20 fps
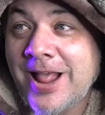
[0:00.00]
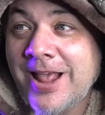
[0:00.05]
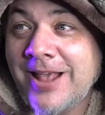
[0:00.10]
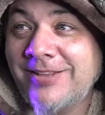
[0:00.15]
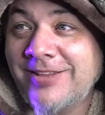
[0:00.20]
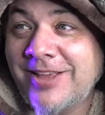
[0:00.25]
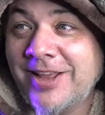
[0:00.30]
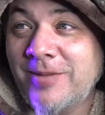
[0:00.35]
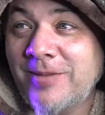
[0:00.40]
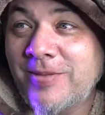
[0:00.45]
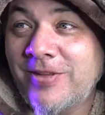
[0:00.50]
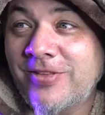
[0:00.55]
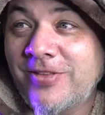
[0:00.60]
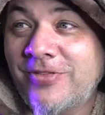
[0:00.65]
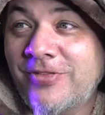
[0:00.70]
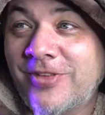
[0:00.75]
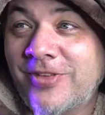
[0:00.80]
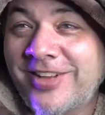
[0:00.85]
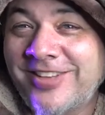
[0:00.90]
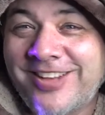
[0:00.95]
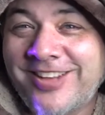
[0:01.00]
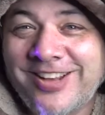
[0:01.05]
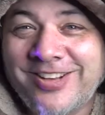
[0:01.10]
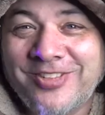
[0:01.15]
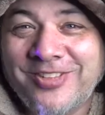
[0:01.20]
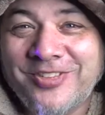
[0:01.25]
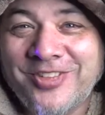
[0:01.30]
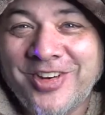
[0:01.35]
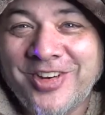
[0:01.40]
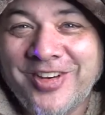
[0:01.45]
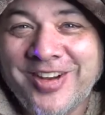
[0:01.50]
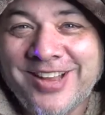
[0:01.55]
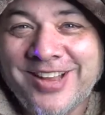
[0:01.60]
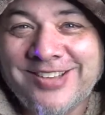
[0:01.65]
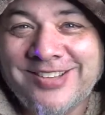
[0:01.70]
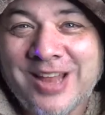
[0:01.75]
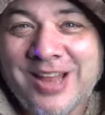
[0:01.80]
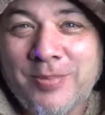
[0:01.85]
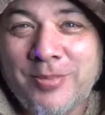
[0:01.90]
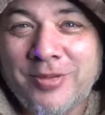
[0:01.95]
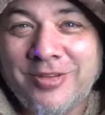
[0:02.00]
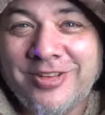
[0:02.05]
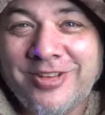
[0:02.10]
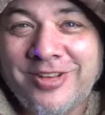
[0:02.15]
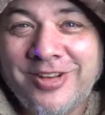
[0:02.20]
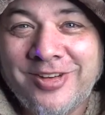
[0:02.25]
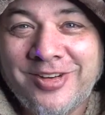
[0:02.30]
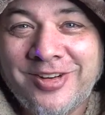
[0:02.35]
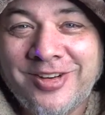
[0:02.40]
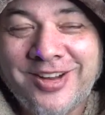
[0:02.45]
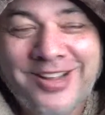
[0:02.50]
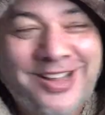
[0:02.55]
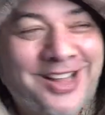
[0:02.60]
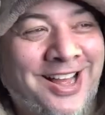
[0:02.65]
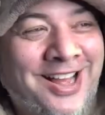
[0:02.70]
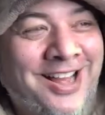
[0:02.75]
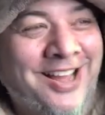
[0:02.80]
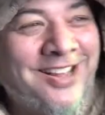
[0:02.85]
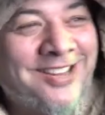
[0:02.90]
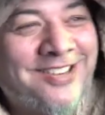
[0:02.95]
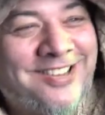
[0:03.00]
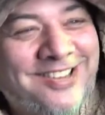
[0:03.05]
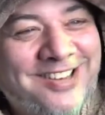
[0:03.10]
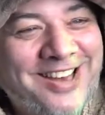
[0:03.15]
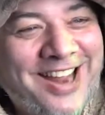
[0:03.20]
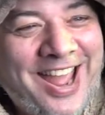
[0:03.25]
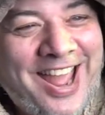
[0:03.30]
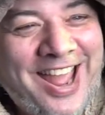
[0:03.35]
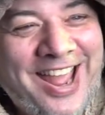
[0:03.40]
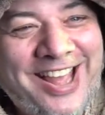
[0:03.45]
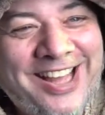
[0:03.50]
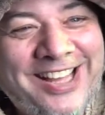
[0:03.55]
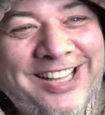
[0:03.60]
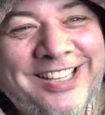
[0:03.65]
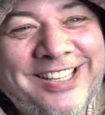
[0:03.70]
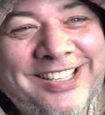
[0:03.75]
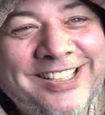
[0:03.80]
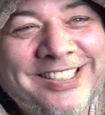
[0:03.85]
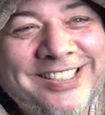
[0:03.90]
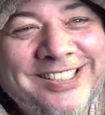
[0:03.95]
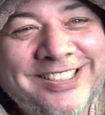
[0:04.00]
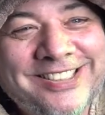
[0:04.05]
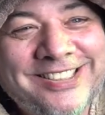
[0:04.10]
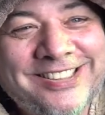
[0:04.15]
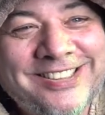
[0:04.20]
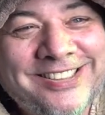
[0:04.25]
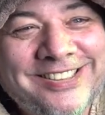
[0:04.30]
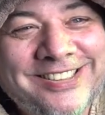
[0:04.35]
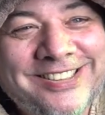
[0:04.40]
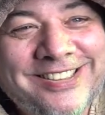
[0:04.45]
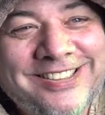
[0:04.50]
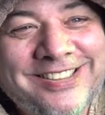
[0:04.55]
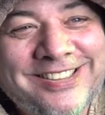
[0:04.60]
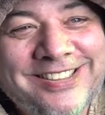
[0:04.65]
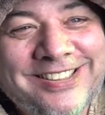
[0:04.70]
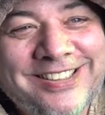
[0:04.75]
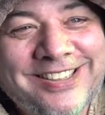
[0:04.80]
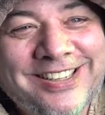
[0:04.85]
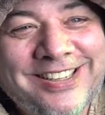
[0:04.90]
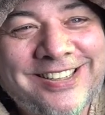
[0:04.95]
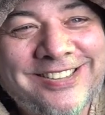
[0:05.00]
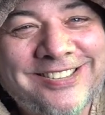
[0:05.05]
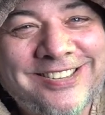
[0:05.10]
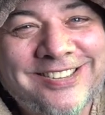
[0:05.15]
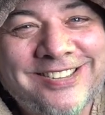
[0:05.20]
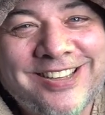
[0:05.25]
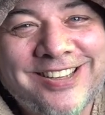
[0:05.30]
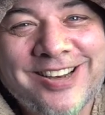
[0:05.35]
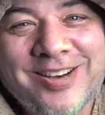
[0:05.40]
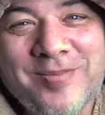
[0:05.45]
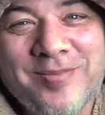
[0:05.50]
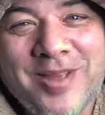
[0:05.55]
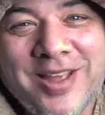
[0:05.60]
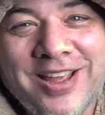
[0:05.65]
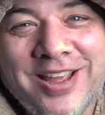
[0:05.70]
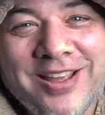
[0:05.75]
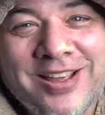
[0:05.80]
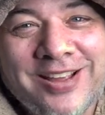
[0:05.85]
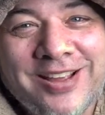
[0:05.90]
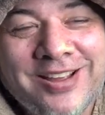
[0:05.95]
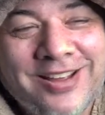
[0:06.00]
it's gonna be the fuzziest, furriest episode. Today, it's just gonna be...